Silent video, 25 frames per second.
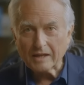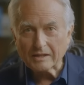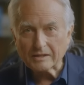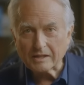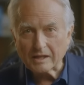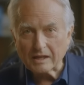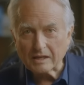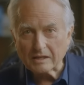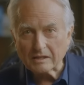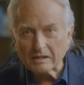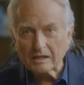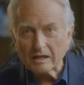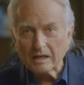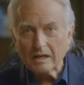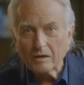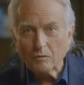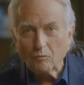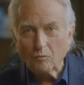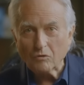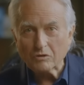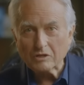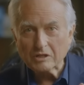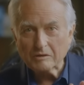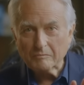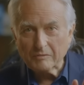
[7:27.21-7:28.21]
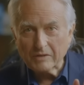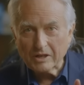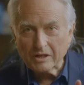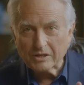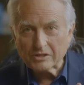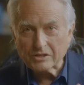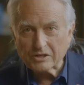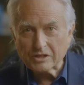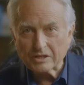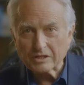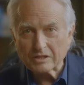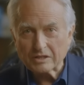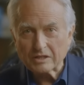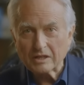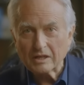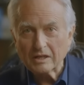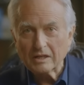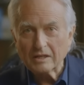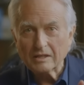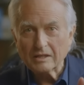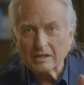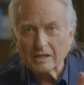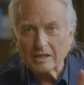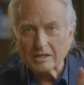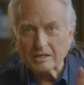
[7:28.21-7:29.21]
And then what emerges
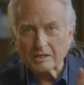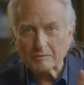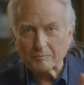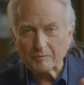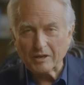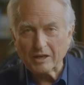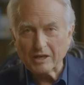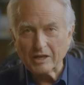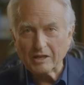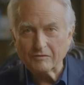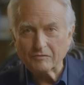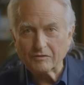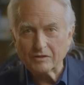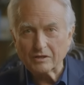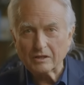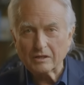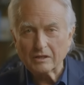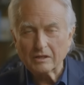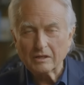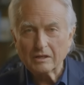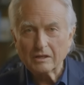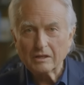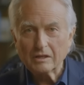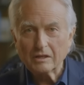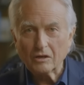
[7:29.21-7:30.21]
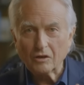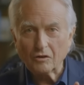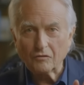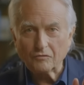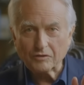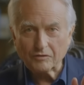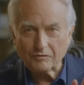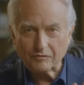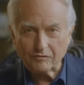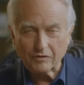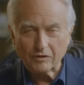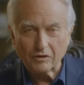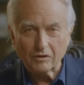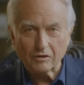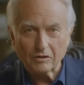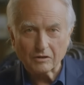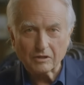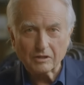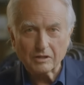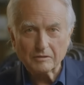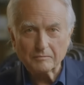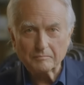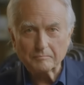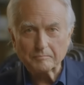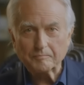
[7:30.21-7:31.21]
is the behavior of the
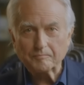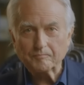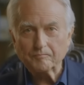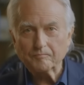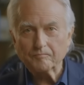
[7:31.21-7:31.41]
flock.